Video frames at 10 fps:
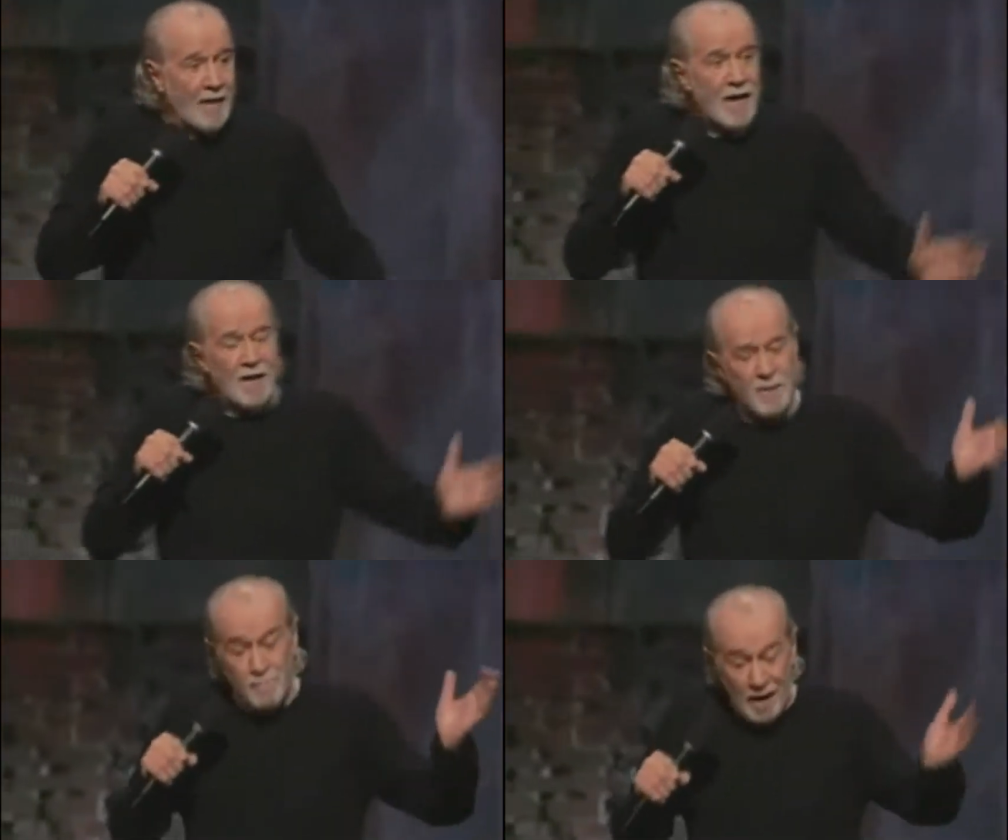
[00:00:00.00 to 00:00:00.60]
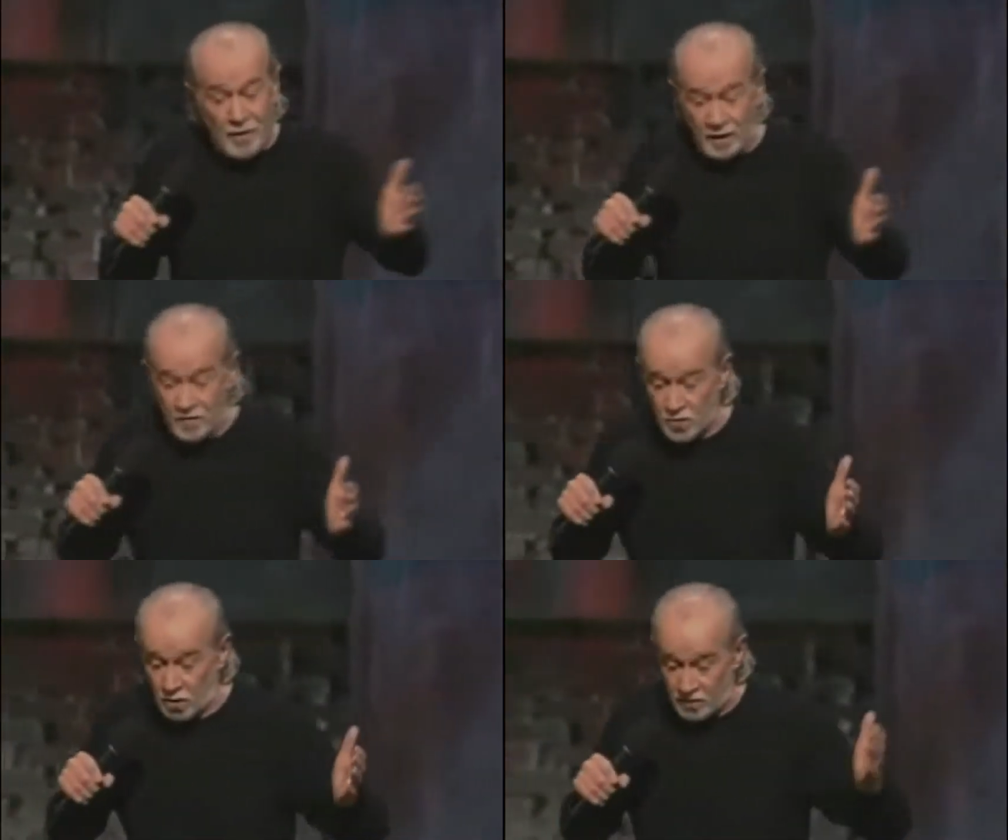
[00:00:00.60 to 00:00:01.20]
and
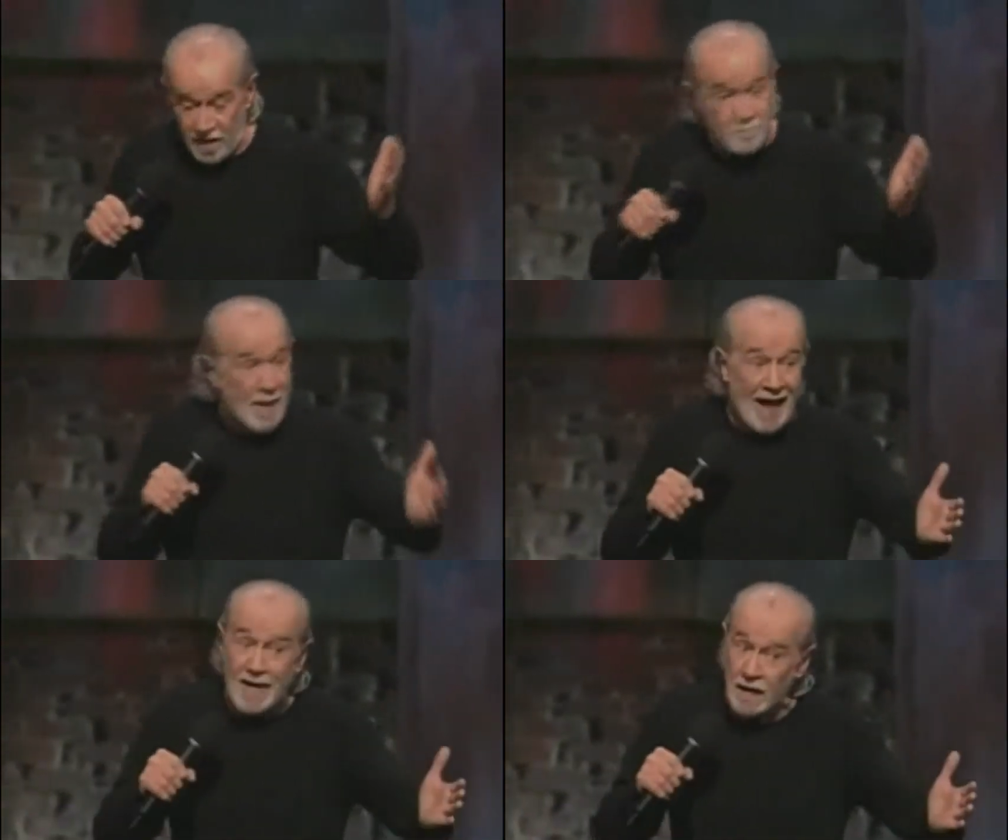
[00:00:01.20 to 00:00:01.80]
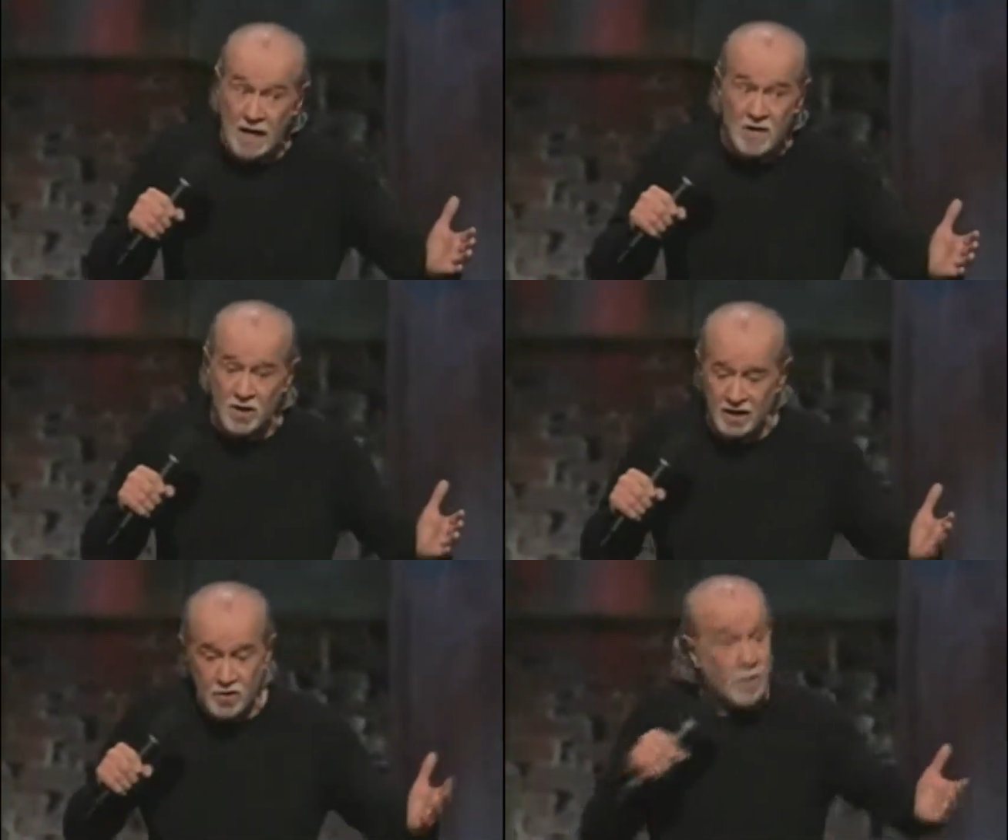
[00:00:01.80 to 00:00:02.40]
Americans they panic easily,